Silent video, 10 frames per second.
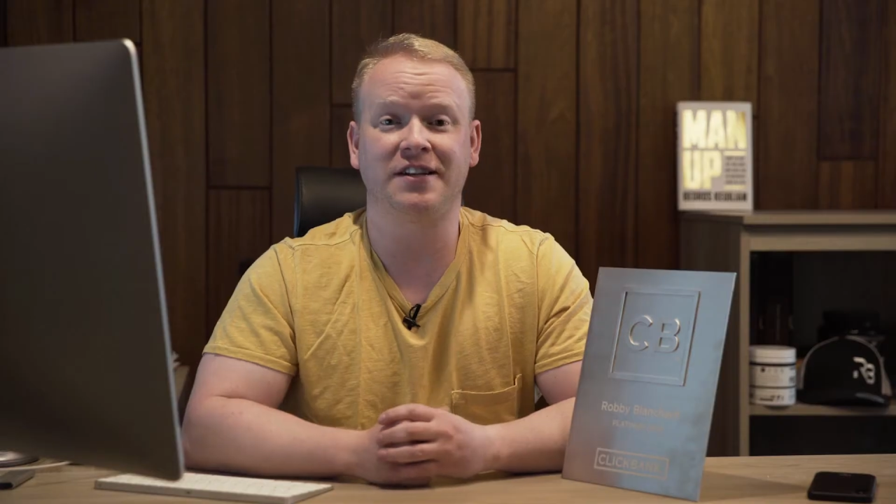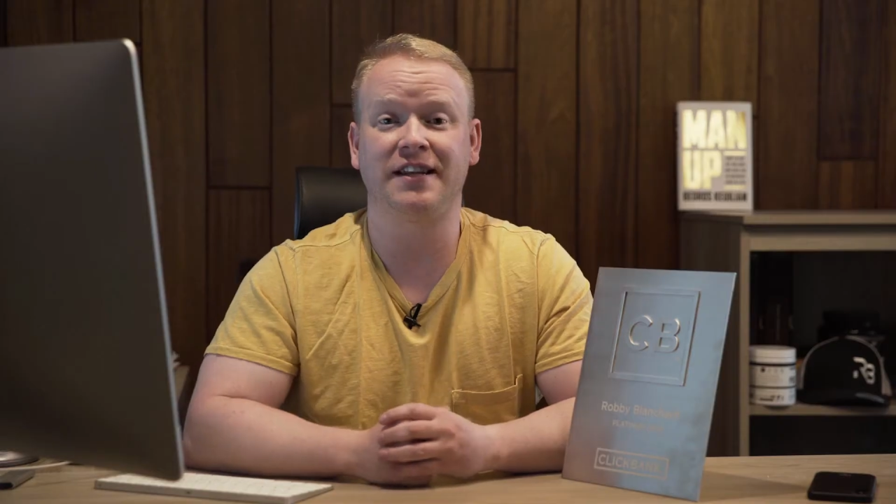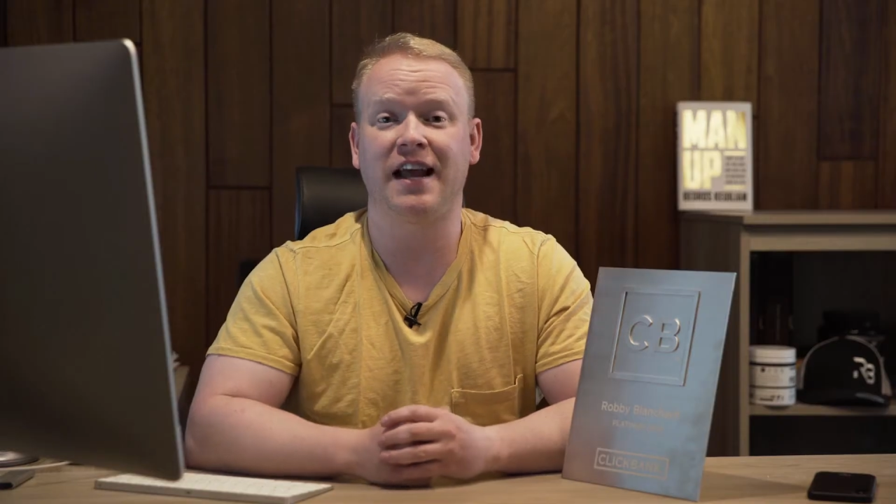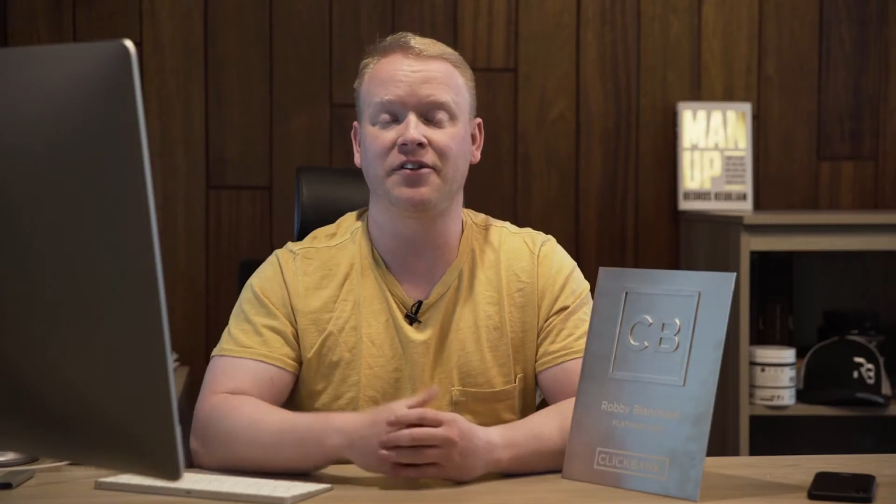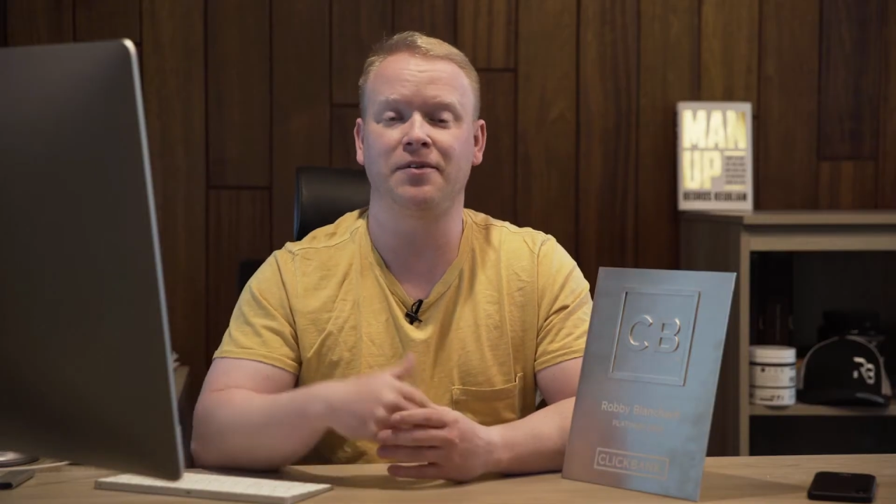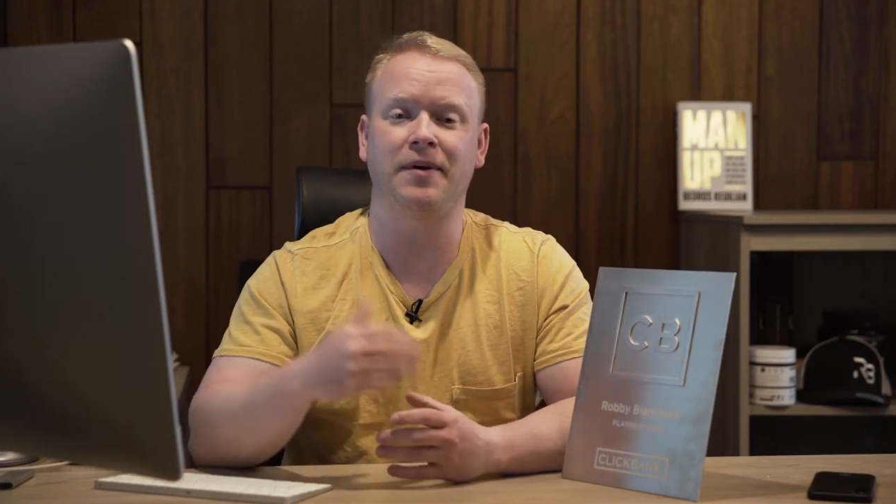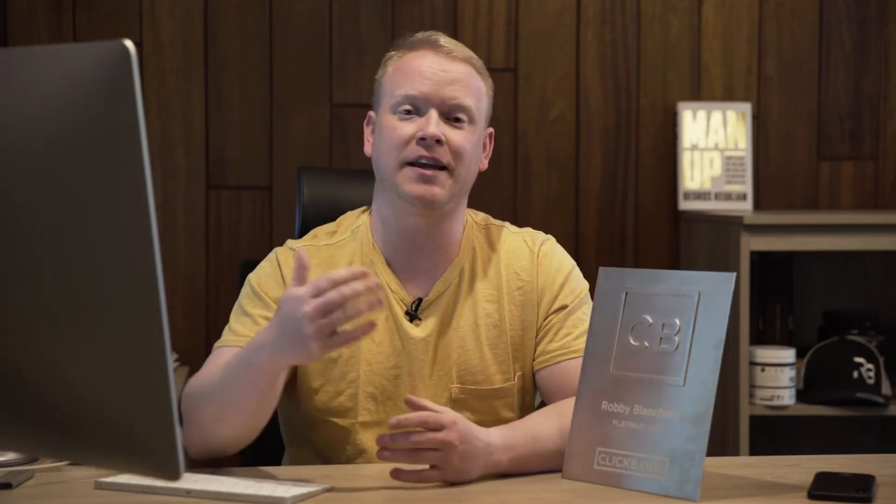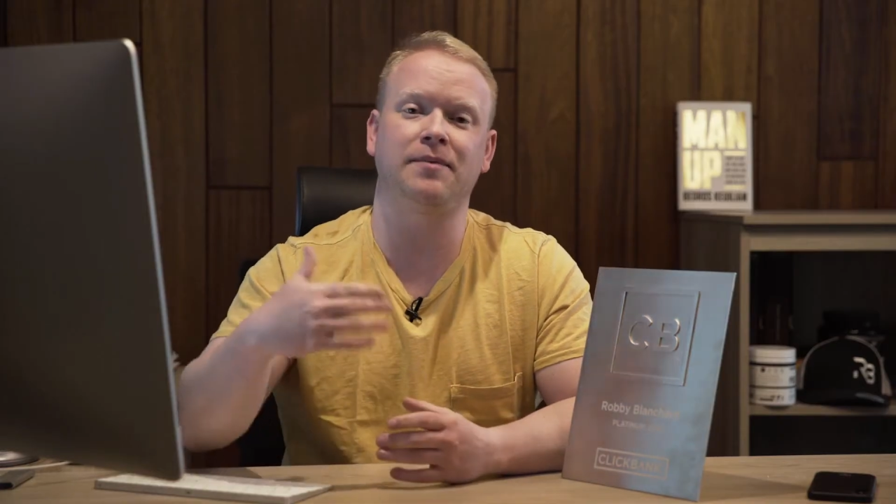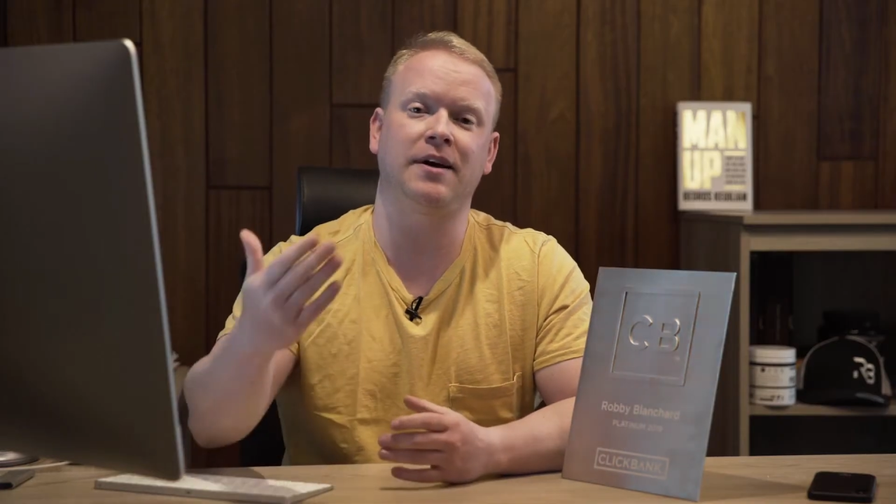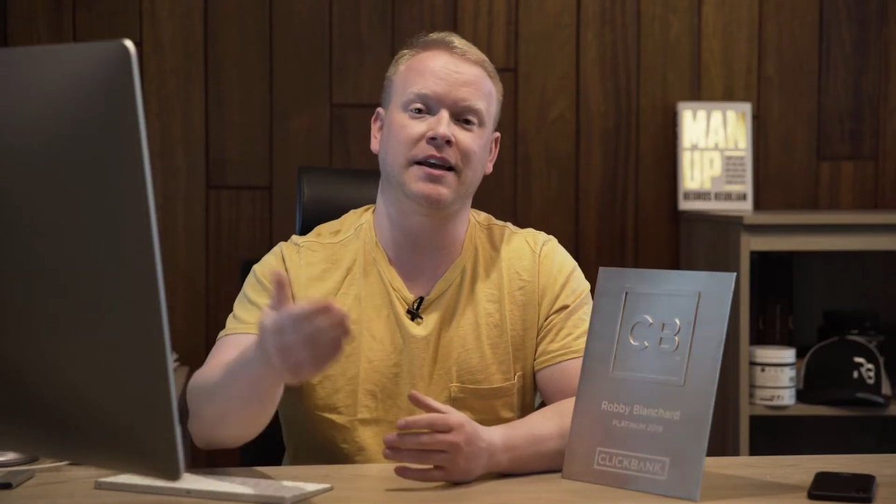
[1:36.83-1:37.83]
And now they're
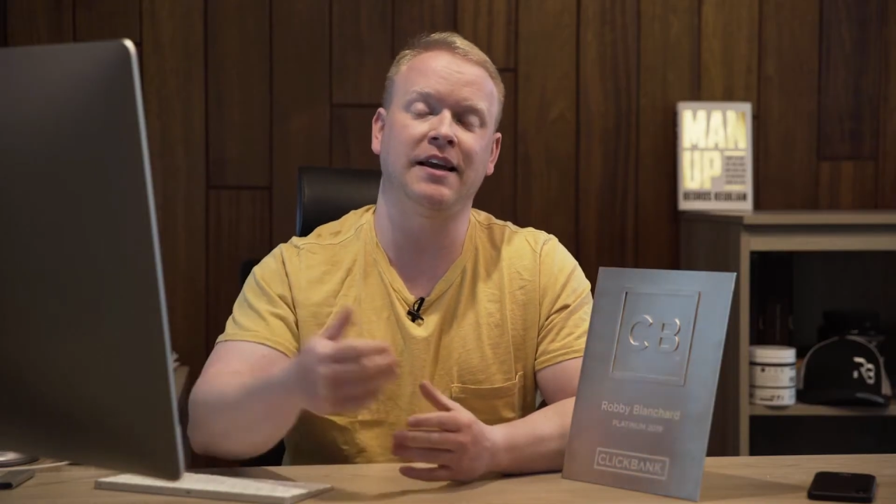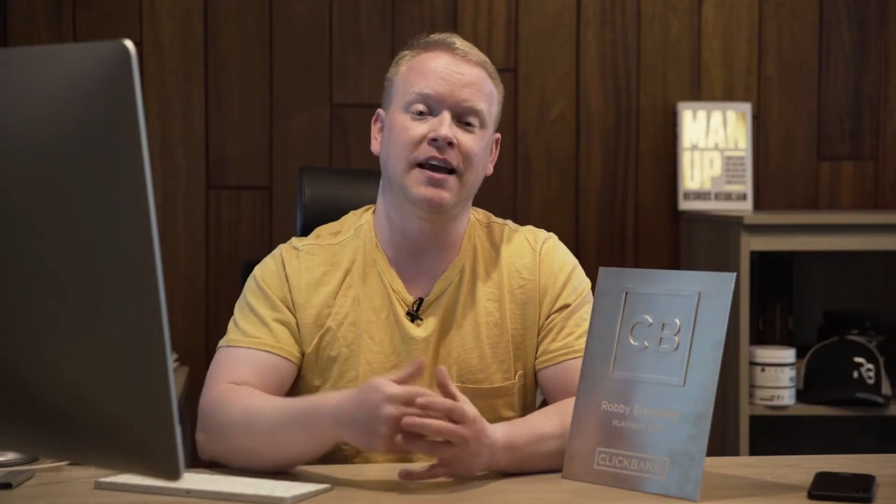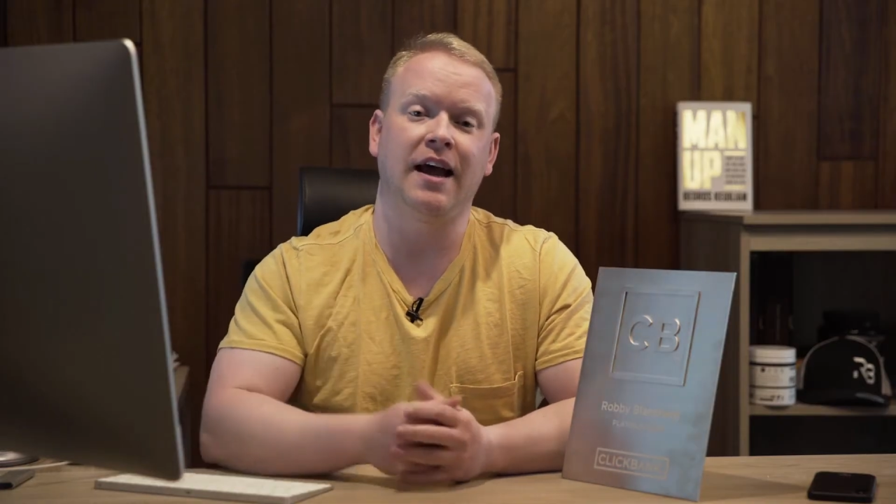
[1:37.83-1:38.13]
making money